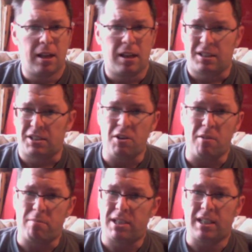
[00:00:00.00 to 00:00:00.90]
It's not a
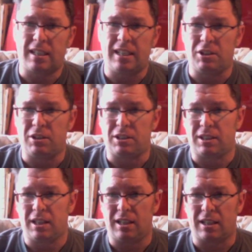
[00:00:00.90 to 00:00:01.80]
particularly good
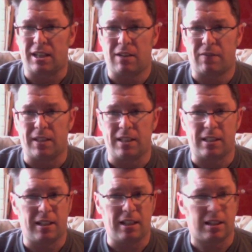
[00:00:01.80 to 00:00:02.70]
car for this.
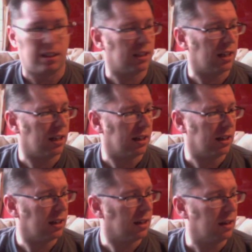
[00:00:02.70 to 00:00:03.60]
It's, I
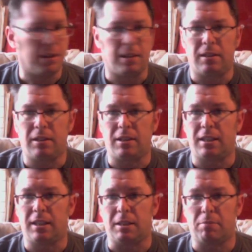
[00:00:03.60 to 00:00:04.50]
mean, you can
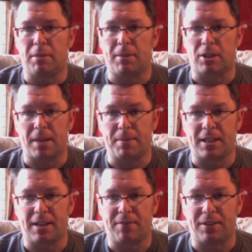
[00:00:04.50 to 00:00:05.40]
see it's pretty much hammered
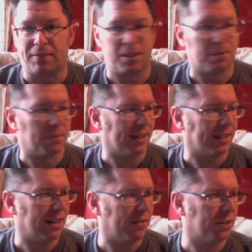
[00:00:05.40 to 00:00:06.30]
together in the first place
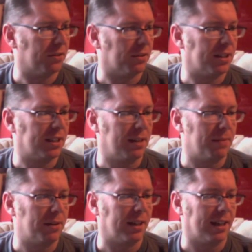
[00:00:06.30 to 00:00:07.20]
out of an old
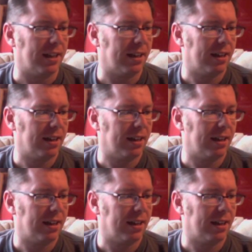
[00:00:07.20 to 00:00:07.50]
Tamiya kit.